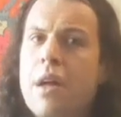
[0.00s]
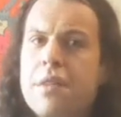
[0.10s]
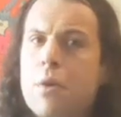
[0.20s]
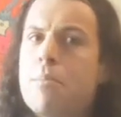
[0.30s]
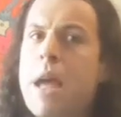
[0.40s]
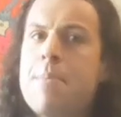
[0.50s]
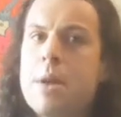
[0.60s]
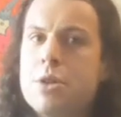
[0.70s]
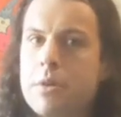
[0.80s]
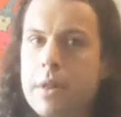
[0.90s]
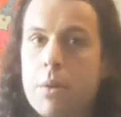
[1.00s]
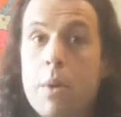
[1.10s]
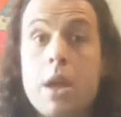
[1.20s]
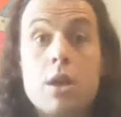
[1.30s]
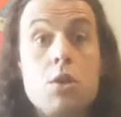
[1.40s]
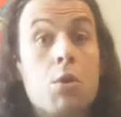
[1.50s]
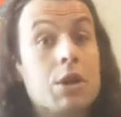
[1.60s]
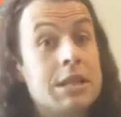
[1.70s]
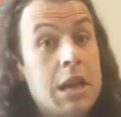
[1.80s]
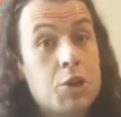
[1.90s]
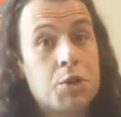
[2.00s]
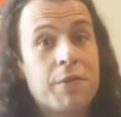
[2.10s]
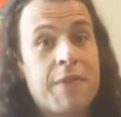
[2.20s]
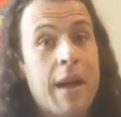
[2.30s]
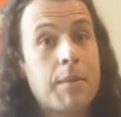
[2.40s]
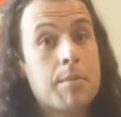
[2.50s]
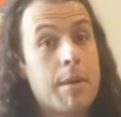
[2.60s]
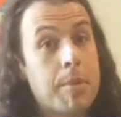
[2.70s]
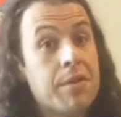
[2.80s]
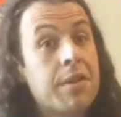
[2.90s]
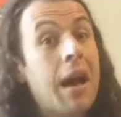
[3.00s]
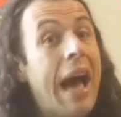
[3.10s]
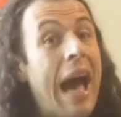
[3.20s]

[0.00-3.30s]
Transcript: So maybe during the week you could teach your family members